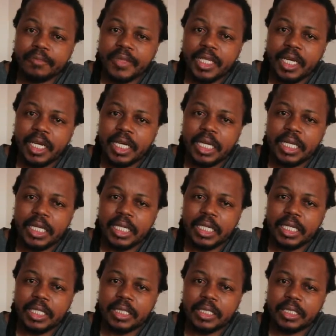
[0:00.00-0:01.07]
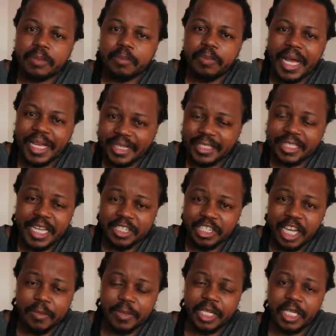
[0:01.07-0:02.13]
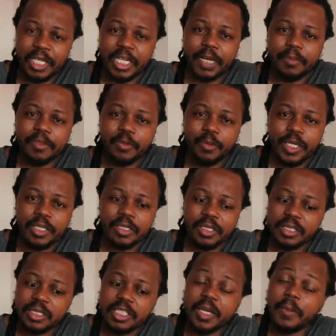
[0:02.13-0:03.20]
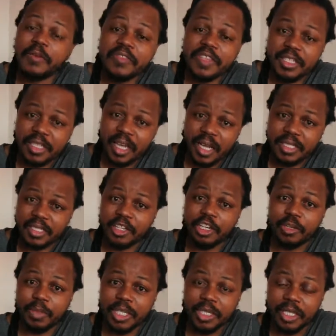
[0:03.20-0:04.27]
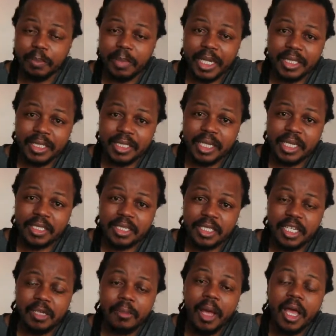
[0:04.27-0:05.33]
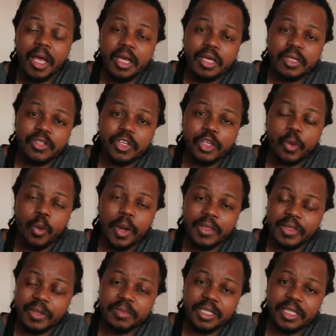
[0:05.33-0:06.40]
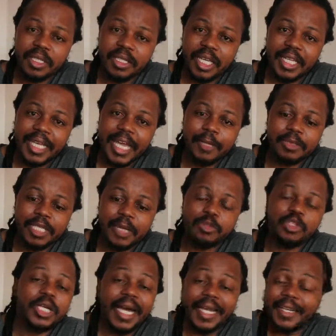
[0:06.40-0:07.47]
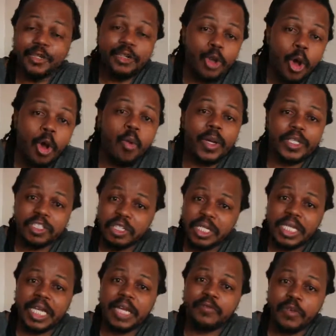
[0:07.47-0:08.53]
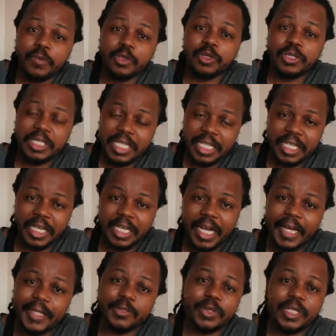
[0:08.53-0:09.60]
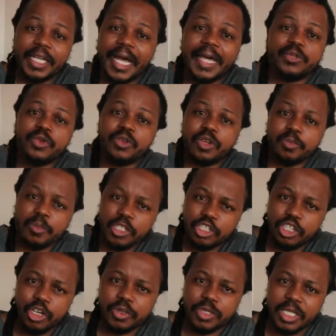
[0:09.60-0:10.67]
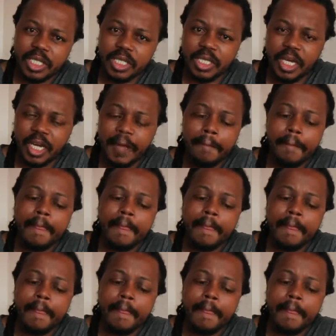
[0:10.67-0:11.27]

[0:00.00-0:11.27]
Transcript: Bangladesh coming in a couple of weeks, and some of these guys are going to be in the Bangladesh team. So you want them to get that game time. You kind of know what you're going to get from your senior guys or the guys who are not being chosen here.